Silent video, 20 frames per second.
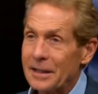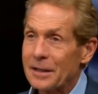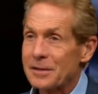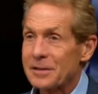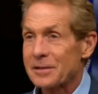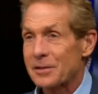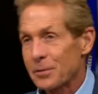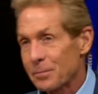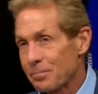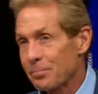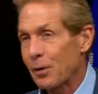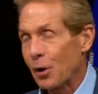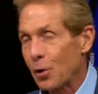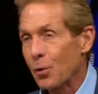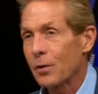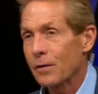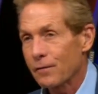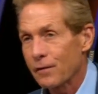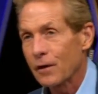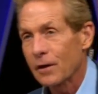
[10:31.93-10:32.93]
is to
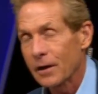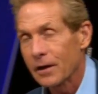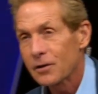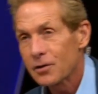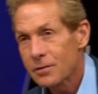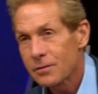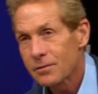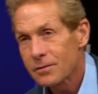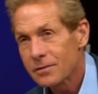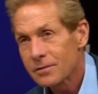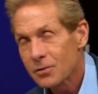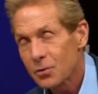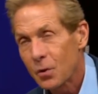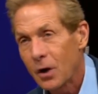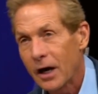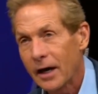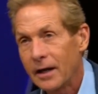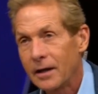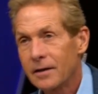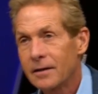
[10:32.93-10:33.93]
poke fun at
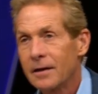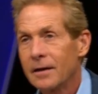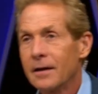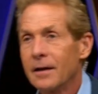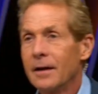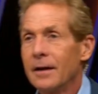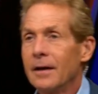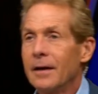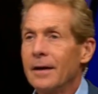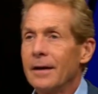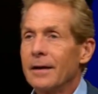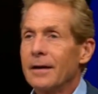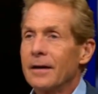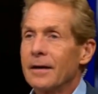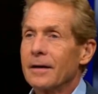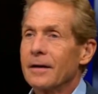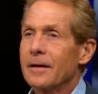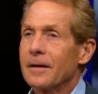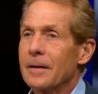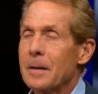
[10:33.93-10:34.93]
Dwight.
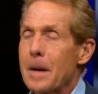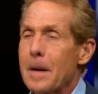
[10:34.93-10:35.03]
You know, it